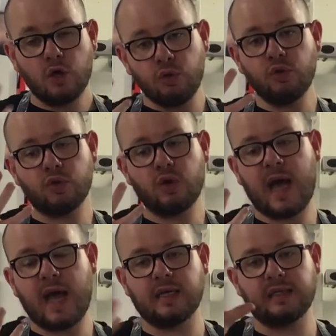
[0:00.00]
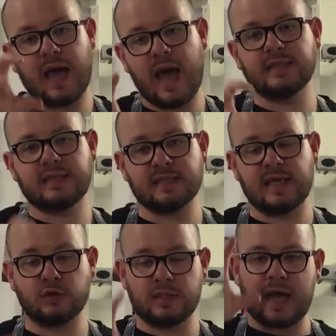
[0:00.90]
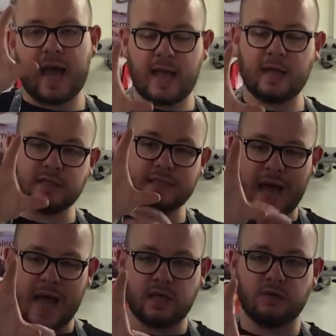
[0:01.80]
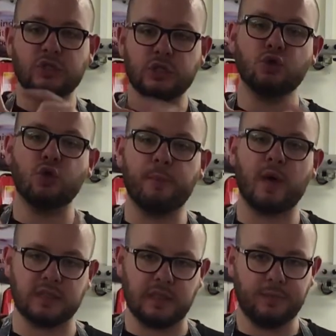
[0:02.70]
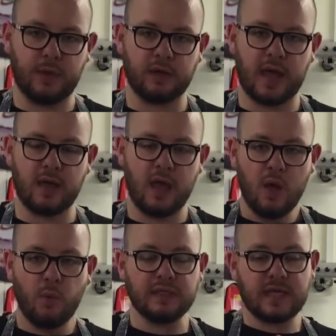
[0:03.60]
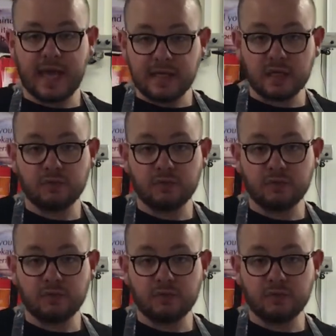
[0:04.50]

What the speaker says: use your hand as that size because it's accurate to your body, okay? Whereas 80